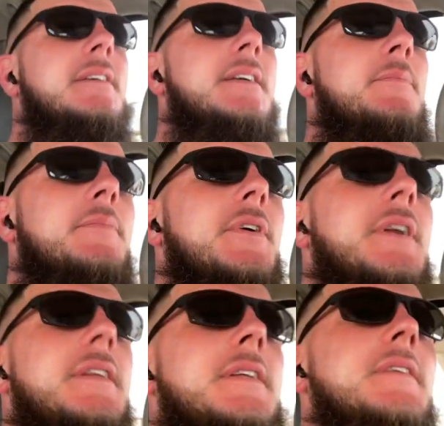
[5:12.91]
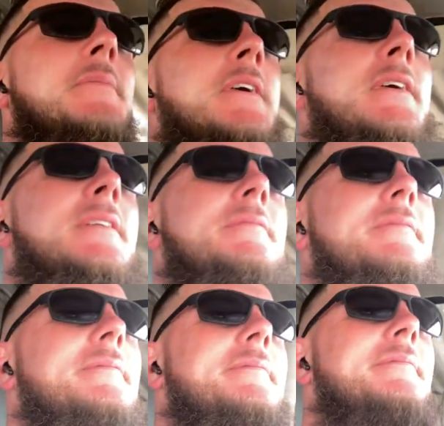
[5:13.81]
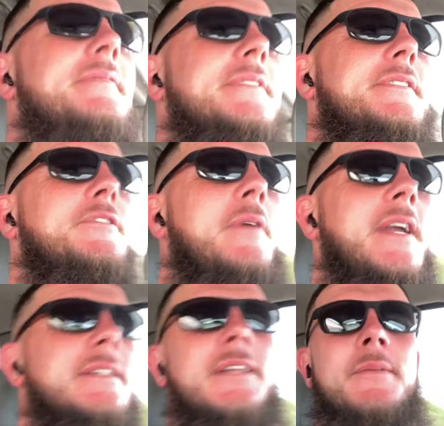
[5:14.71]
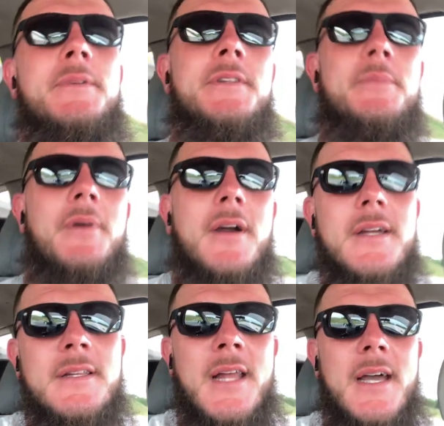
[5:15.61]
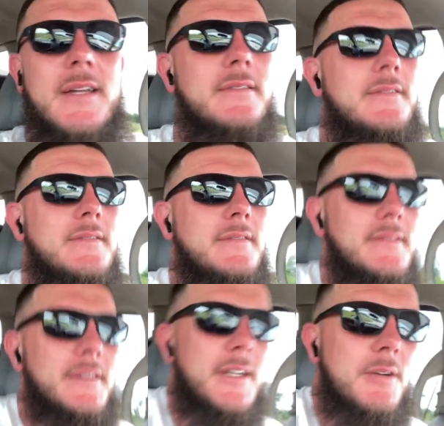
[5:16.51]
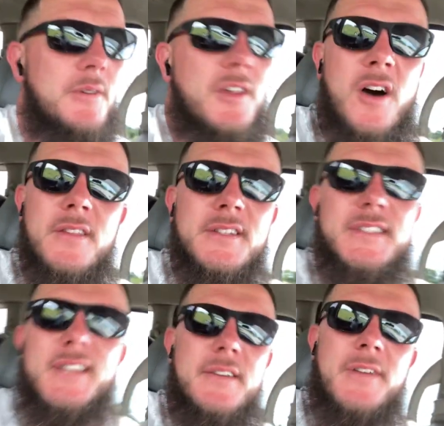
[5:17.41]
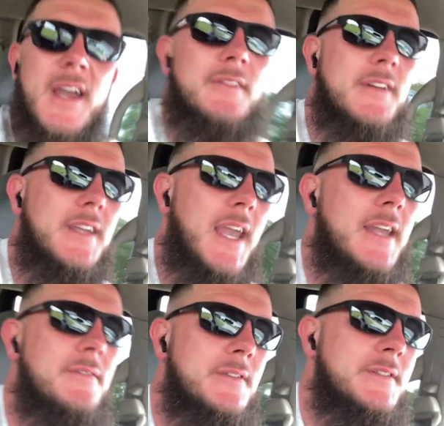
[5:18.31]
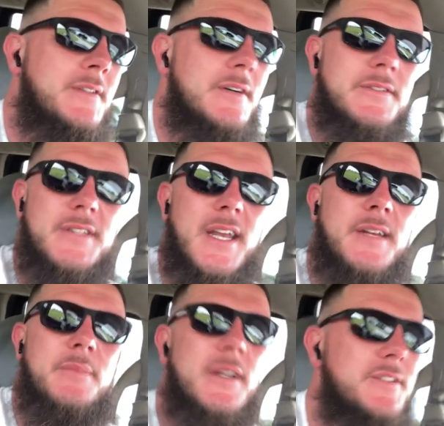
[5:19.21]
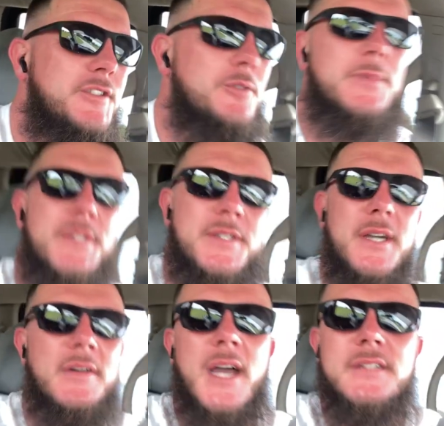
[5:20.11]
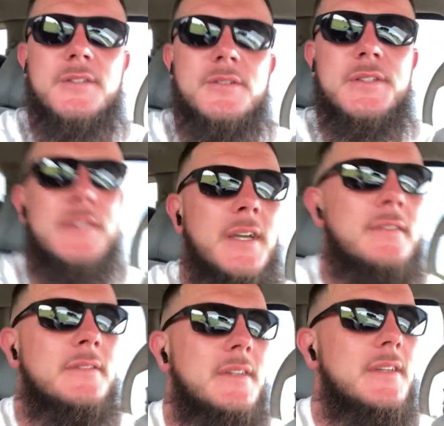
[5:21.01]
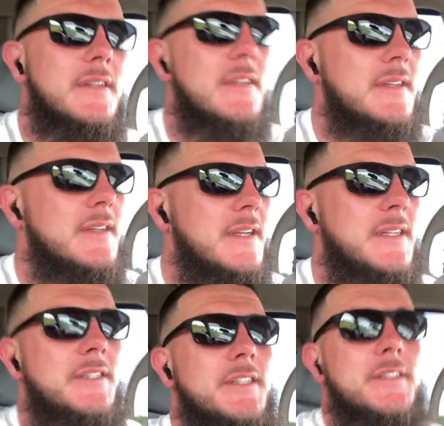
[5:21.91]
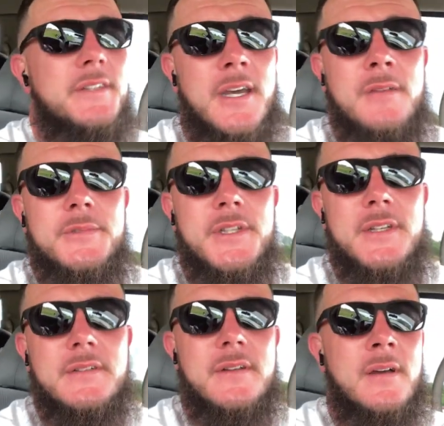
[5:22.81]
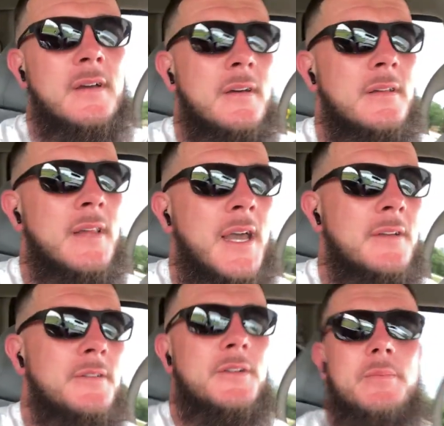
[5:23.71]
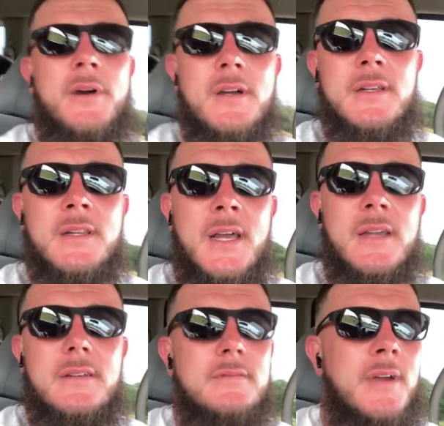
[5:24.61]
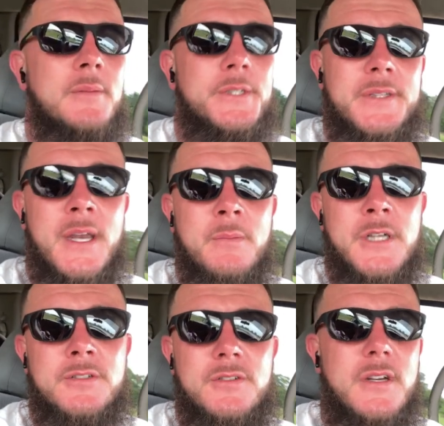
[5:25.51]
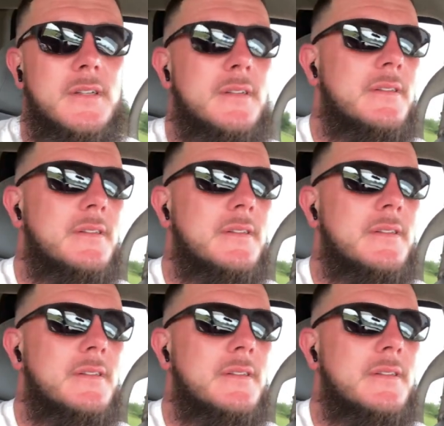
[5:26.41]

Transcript: and Brittany, man, swings up in the parking lot with all the stuff I ever gave her. You know, teddy bear, stupid stuff, high school stuff, and just dumps it all out on the parking lot right beside my truck.